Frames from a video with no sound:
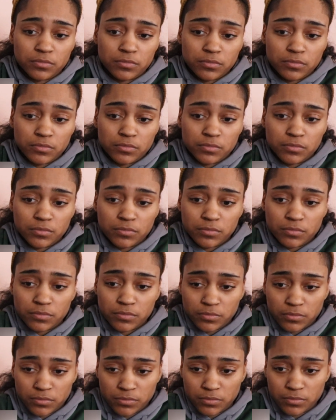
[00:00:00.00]

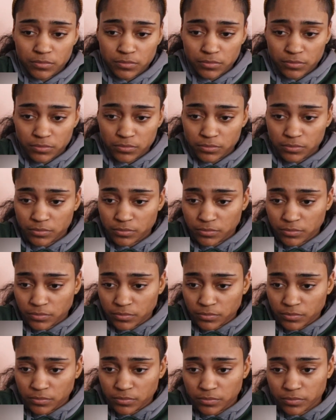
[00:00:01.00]

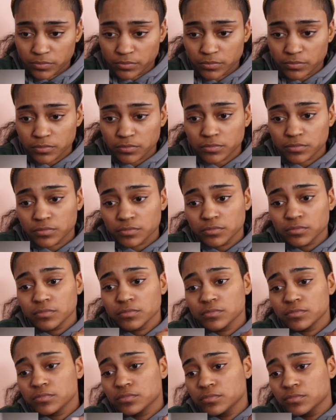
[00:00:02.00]

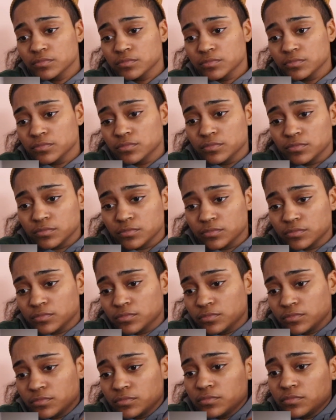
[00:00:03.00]

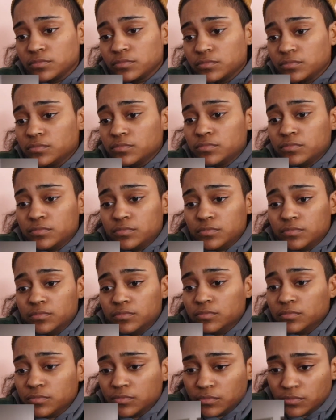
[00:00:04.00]

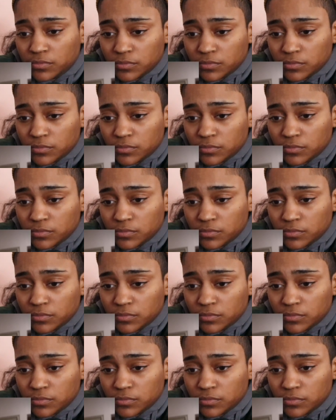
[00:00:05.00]
(silent)